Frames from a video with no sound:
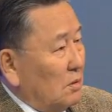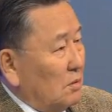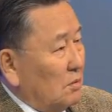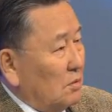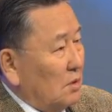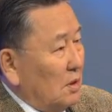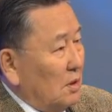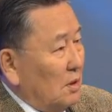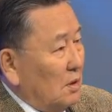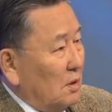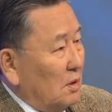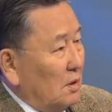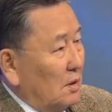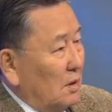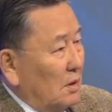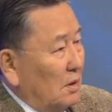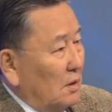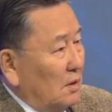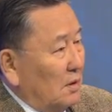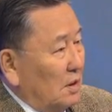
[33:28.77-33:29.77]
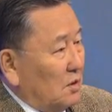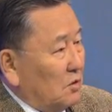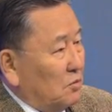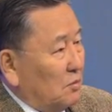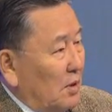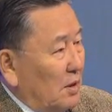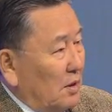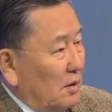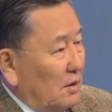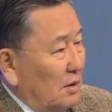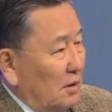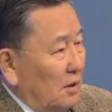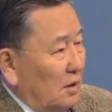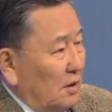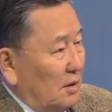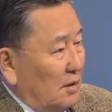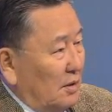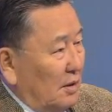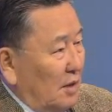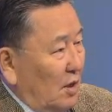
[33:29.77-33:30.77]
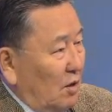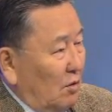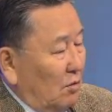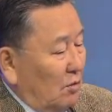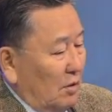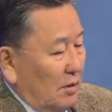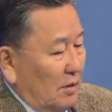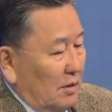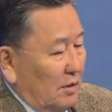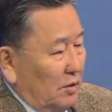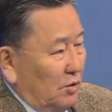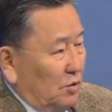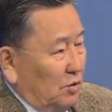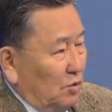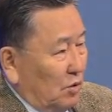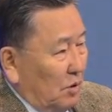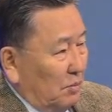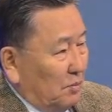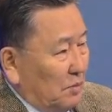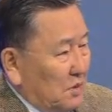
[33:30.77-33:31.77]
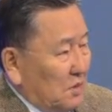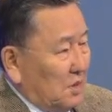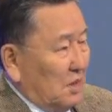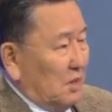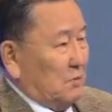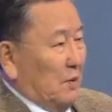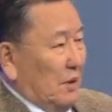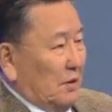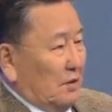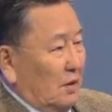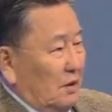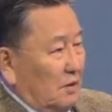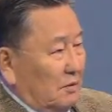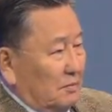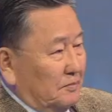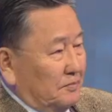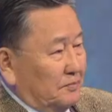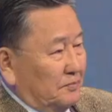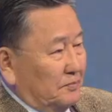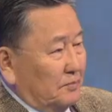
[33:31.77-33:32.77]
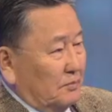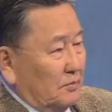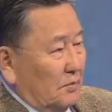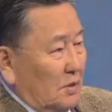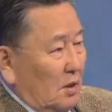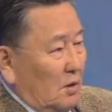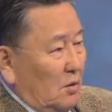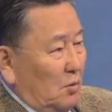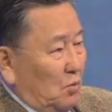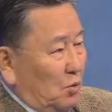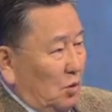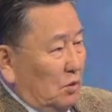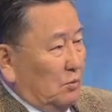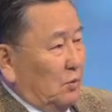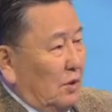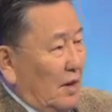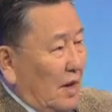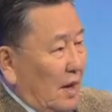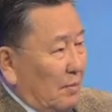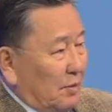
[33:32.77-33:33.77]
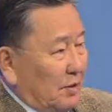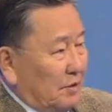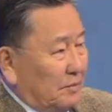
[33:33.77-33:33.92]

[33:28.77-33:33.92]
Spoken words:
See? That's why now Europe is expecting what will happen.